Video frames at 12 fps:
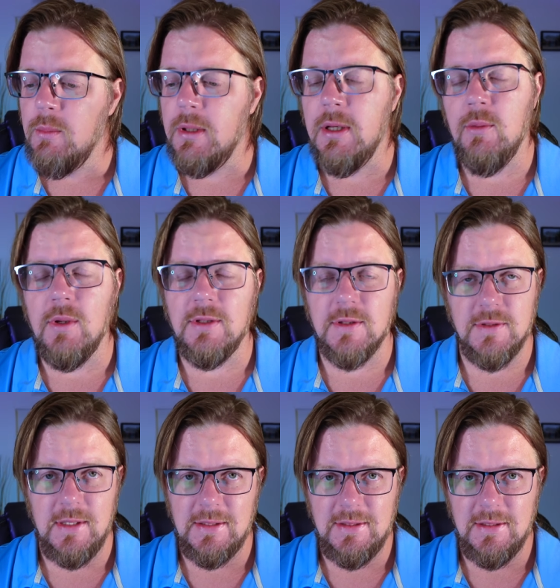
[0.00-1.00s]
But anyway, just
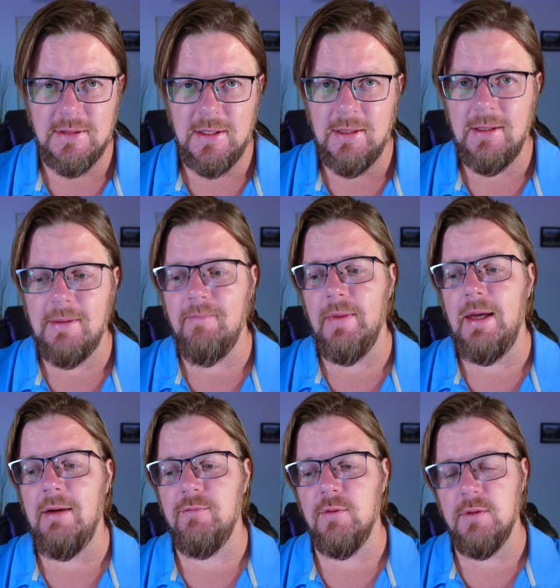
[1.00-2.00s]
like Titanic,
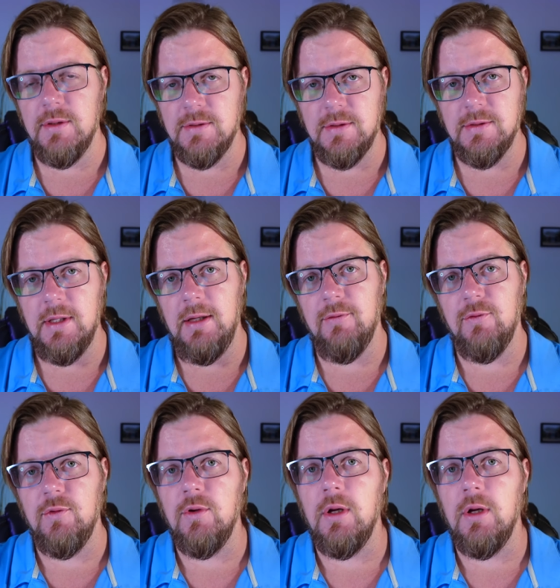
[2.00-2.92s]
after this disaster,